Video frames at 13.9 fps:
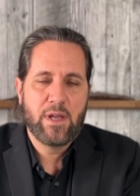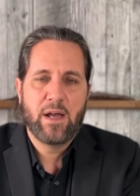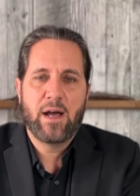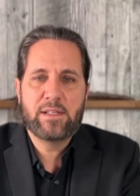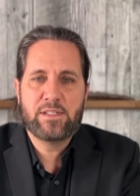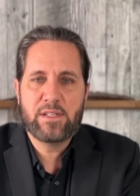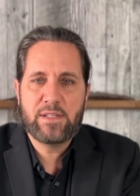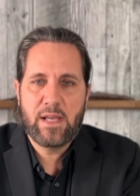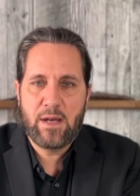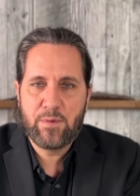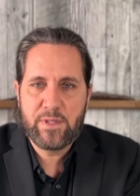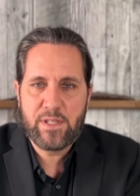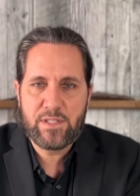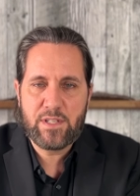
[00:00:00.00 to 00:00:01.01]
I sit down
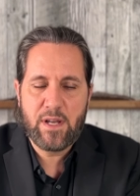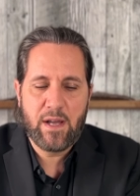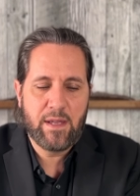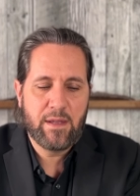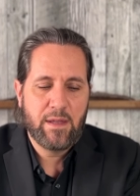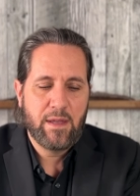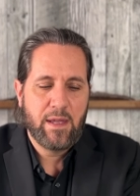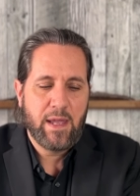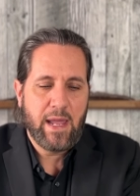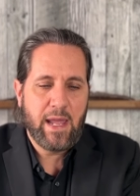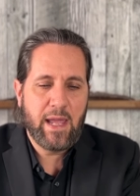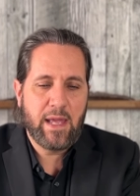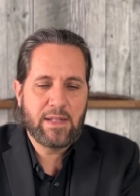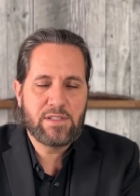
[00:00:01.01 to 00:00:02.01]
with this guy
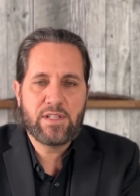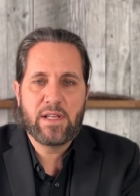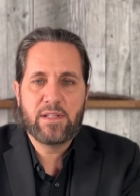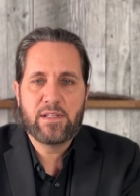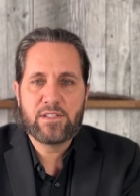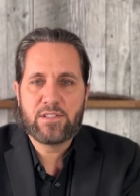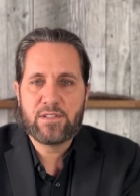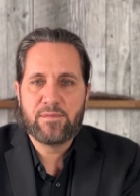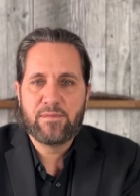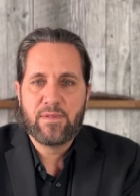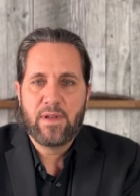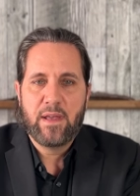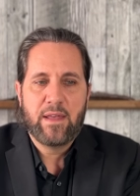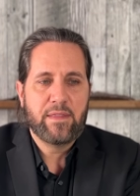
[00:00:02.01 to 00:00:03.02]
and say, listen,
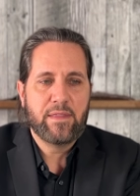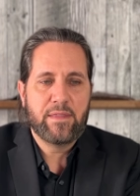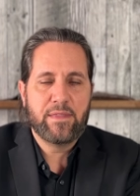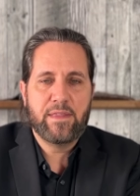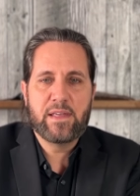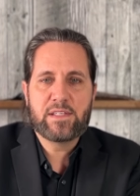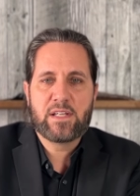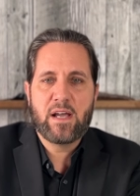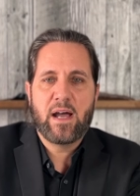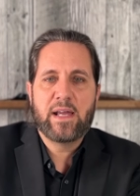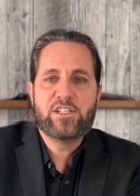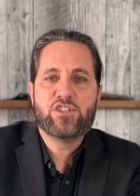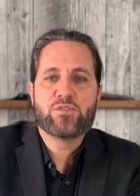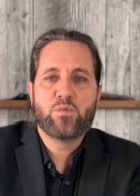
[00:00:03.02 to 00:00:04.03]
this
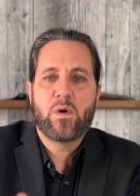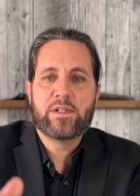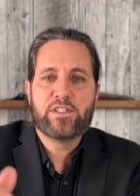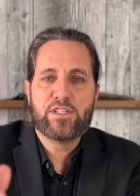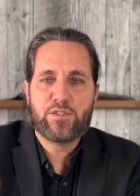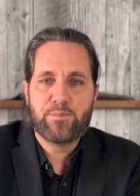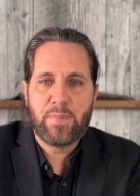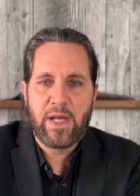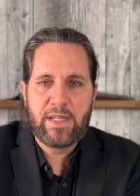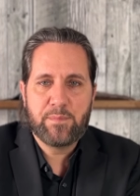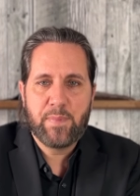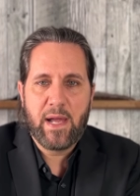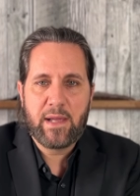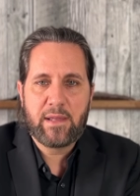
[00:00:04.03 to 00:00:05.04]
guy just wants his bike
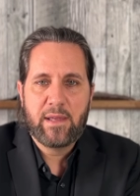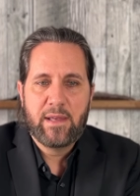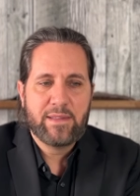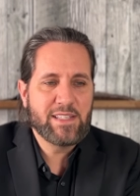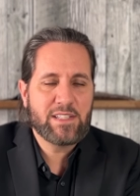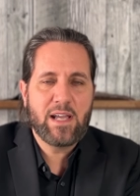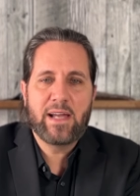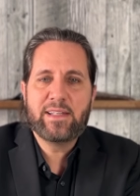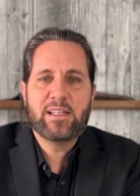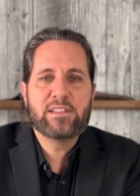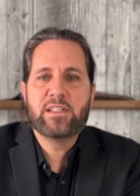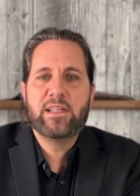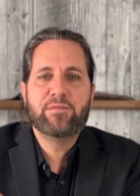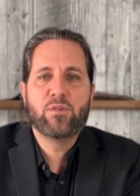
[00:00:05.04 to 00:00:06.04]
back. This guy
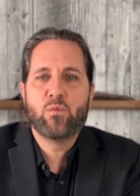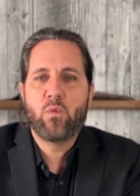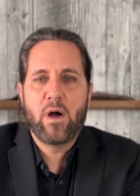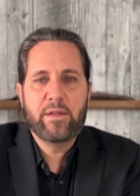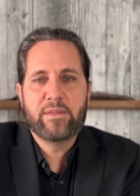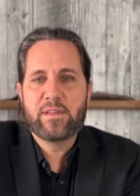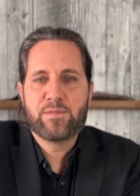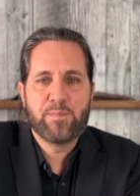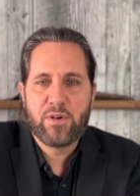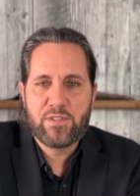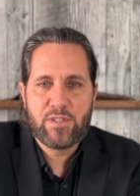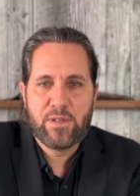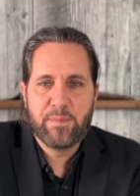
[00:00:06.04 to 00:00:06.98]
doesn't even want this person to